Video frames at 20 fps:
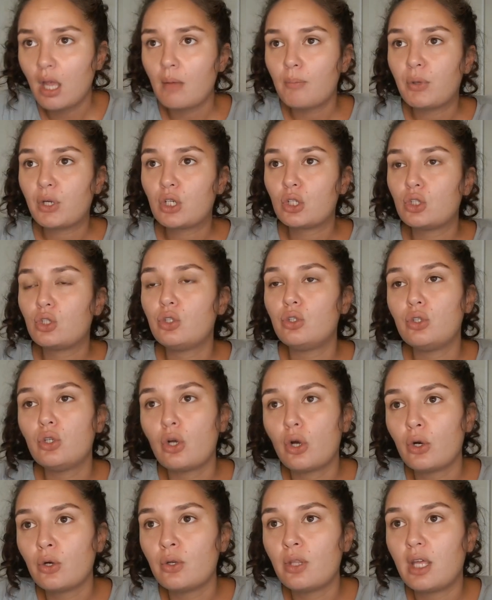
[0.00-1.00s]
because you
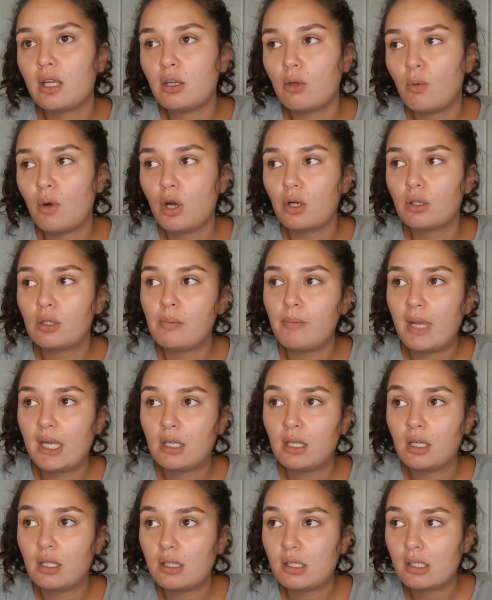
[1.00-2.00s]
know that you were only
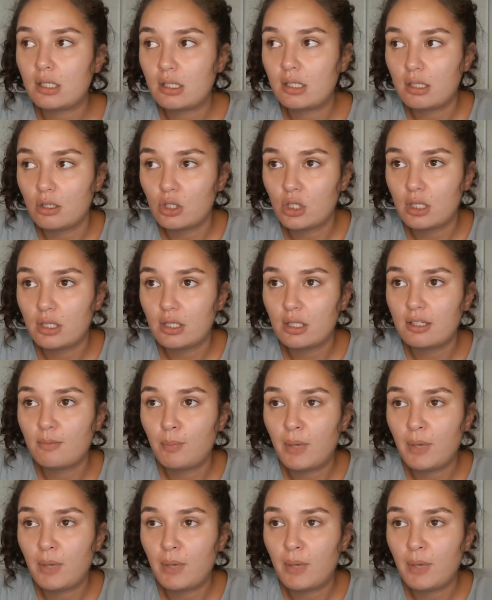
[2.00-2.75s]
making the decisions